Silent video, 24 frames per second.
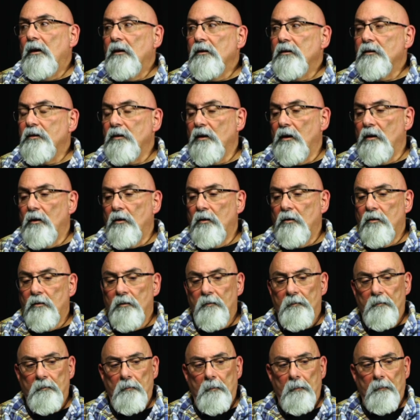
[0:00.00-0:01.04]
So
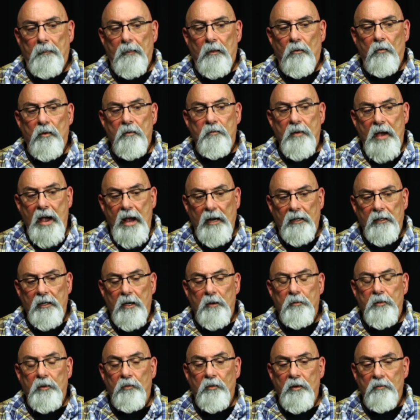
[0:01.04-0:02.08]
we packed
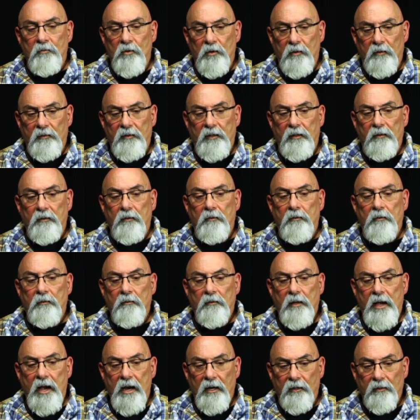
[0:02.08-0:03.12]
up and we moved to
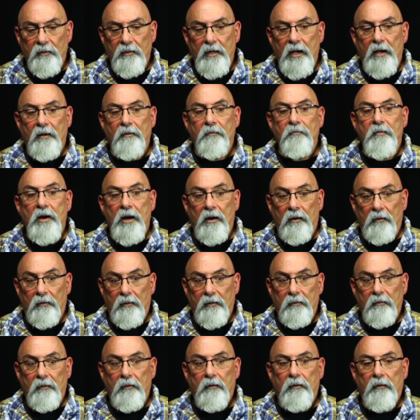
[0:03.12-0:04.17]
Hagerstown,
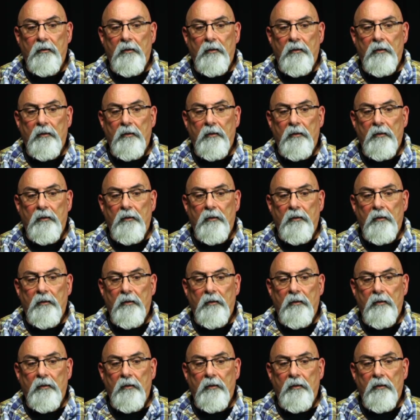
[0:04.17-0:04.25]
Maryland.